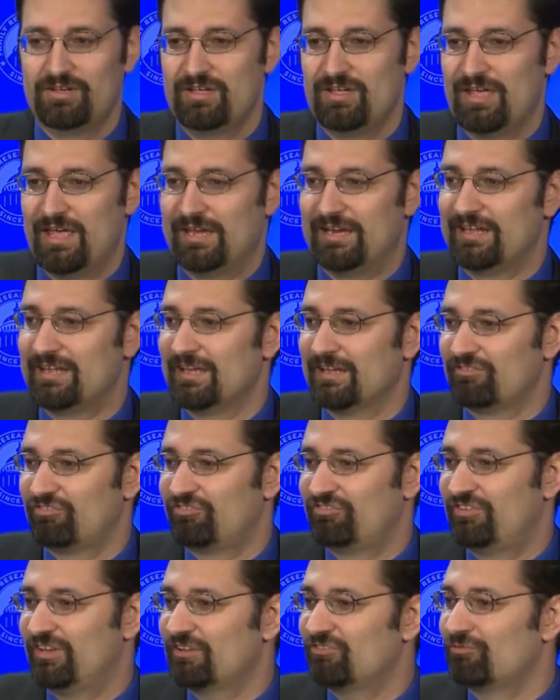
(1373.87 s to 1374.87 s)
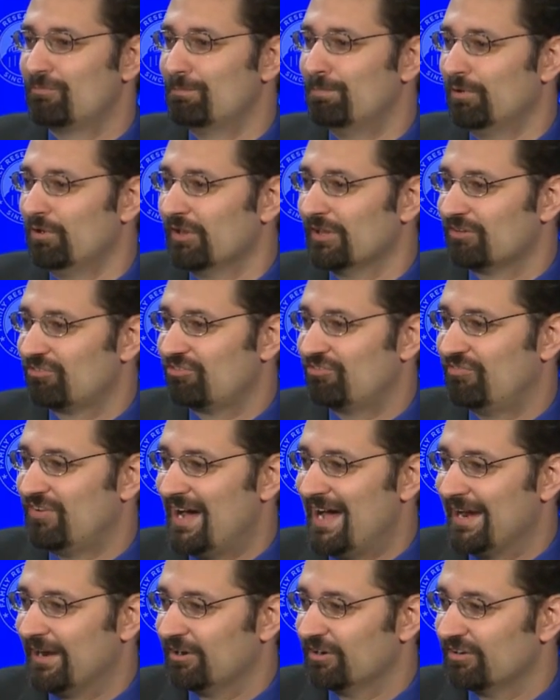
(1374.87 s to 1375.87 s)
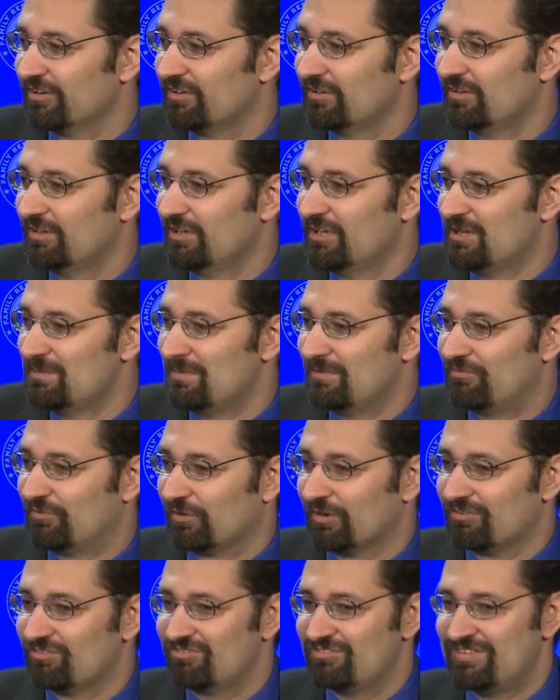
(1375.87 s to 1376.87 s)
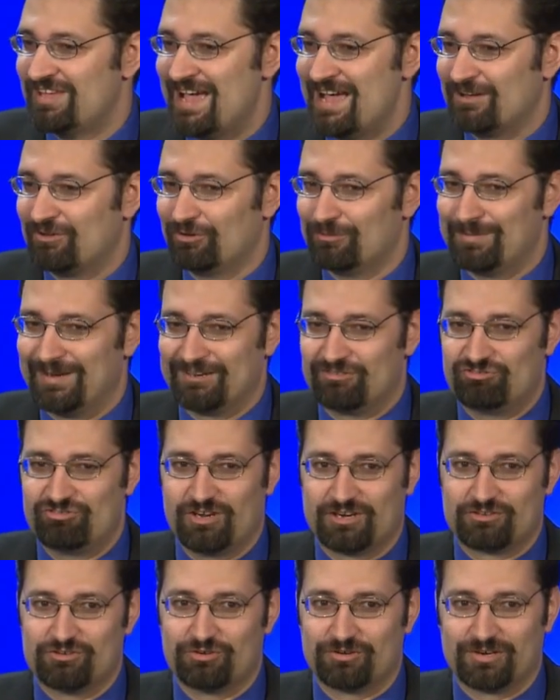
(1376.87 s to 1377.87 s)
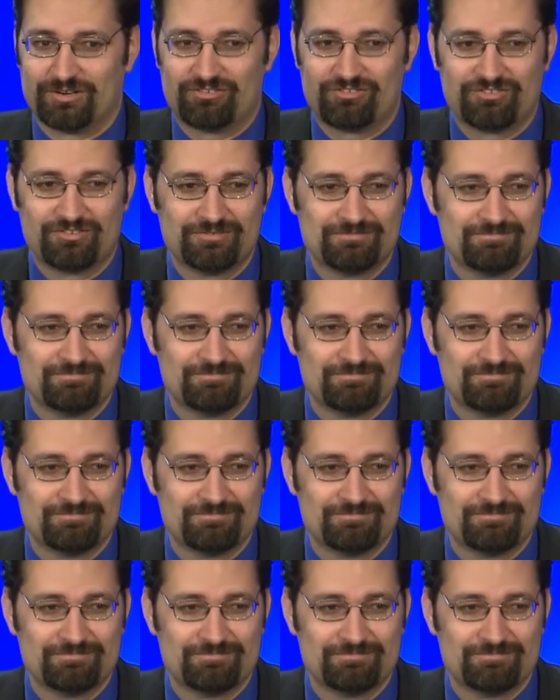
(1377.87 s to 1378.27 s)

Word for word: And he gets 6 bullets fired before he's tackled by Chuck Norris.